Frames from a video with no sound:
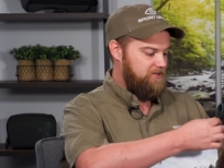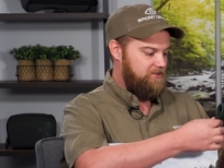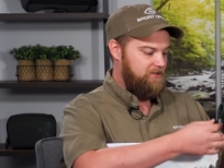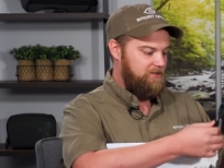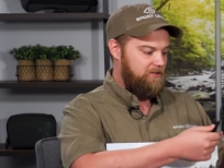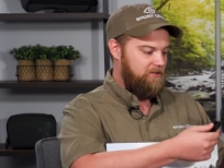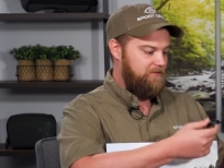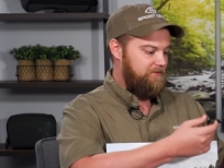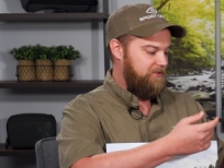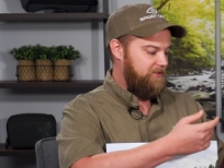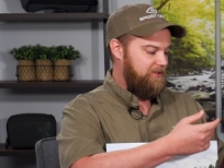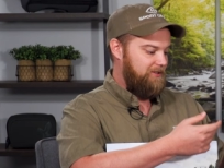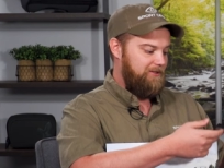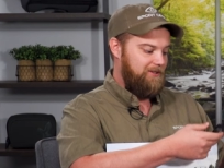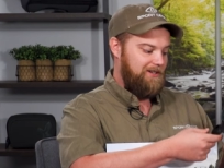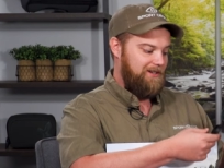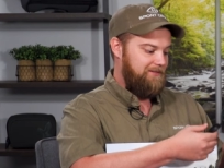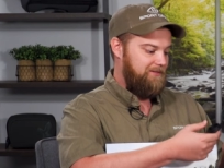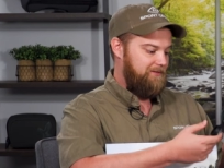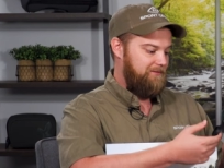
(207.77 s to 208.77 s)
So if you
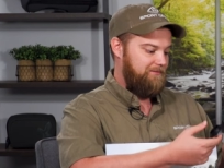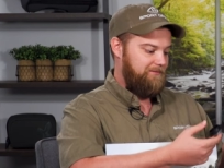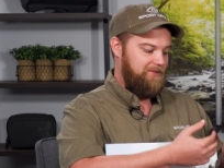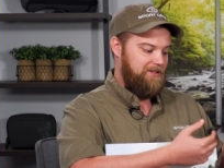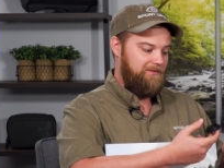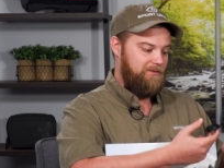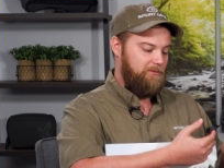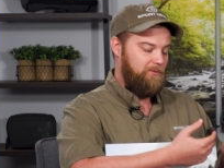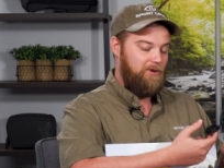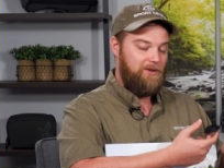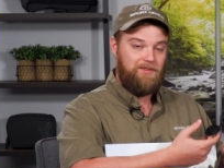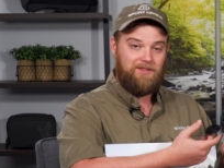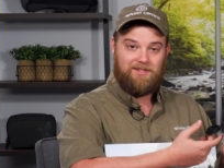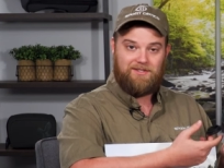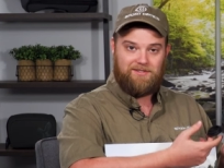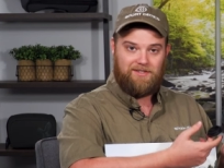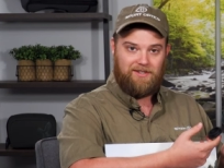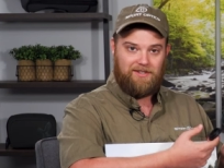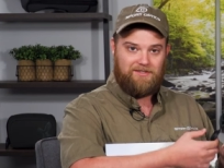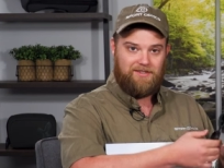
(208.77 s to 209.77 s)
don't even want
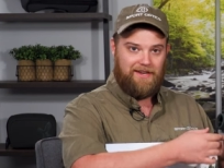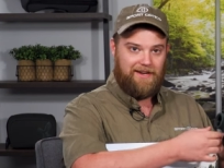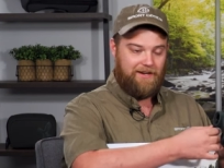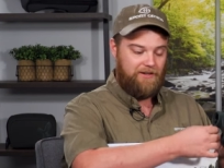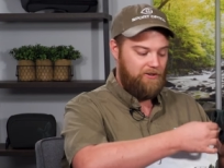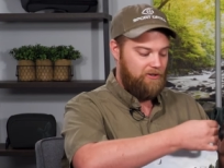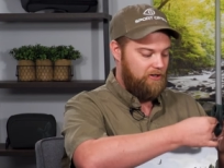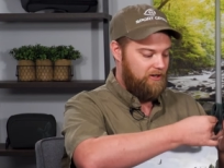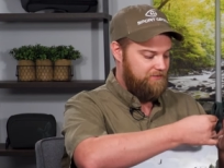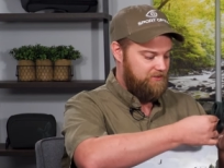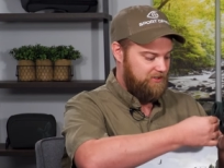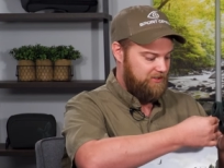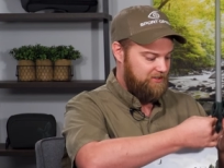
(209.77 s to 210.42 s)
these things hanging off,